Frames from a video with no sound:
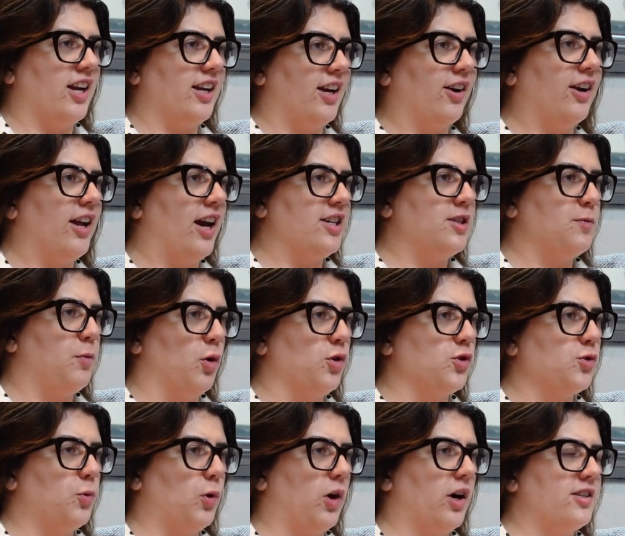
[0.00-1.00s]
nearly, I
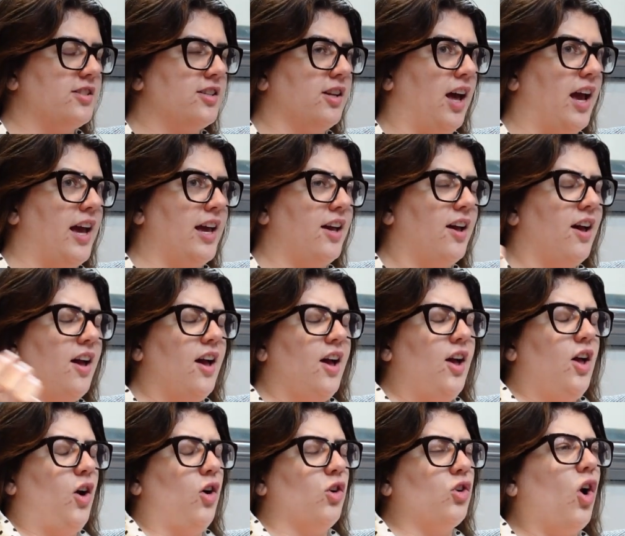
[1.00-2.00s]
suppose, where it's like,
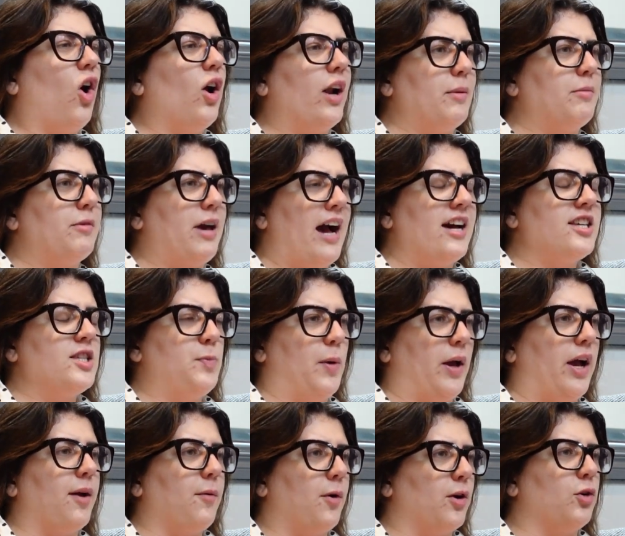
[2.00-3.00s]
oh God, I'm
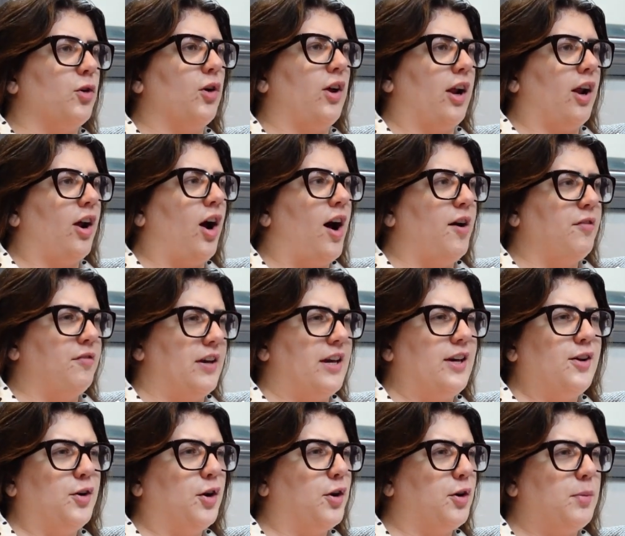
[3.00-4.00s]
gasping, I want to go get a coffee.
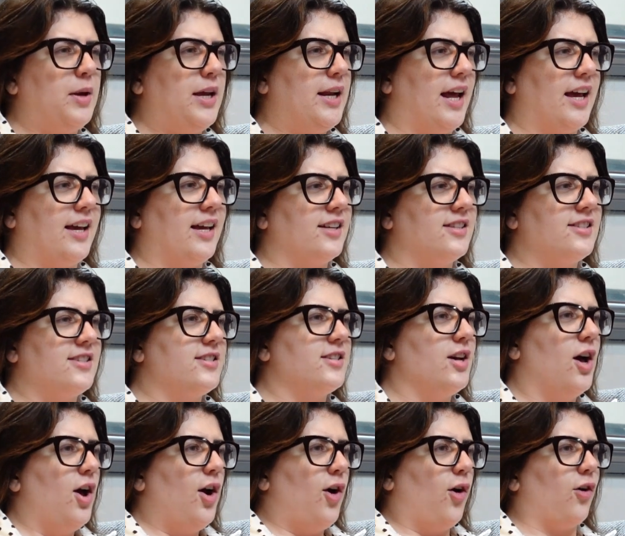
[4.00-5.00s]
You know what I mean? Like it's,
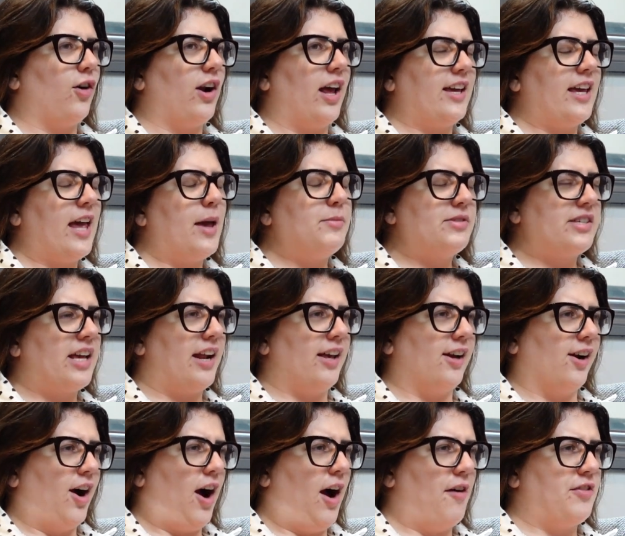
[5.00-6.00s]
or like Kim's getting
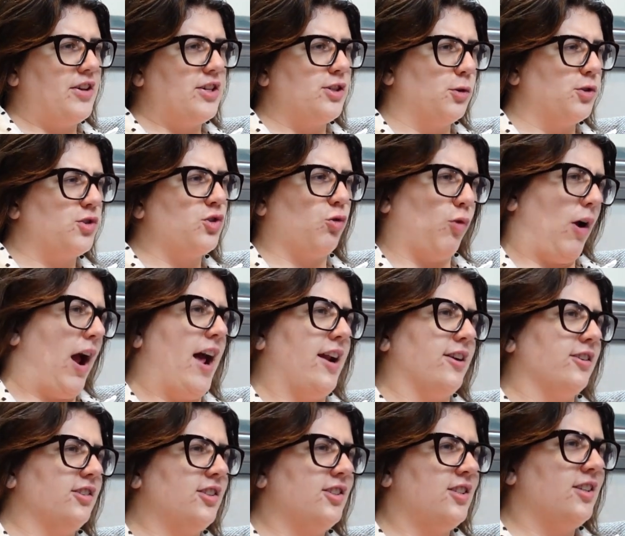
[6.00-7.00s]
a coffee, so it's
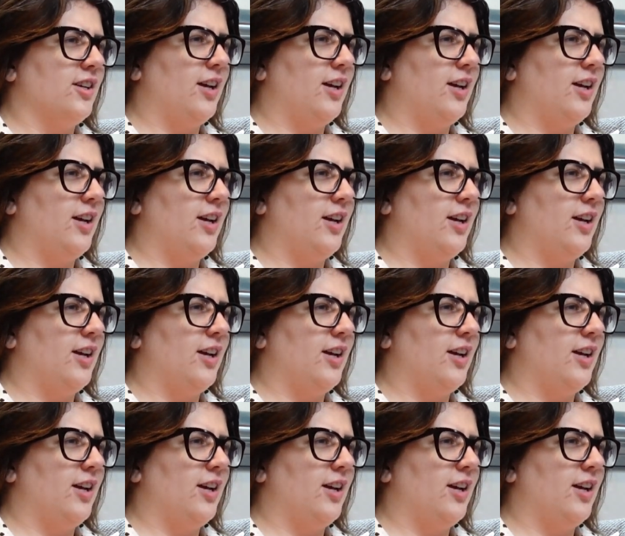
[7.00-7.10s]
grand.